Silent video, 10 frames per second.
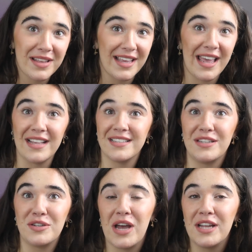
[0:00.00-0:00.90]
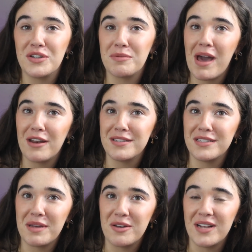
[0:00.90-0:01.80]
I guess I took matters
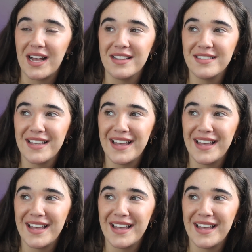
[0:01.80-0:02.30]
into my own hands,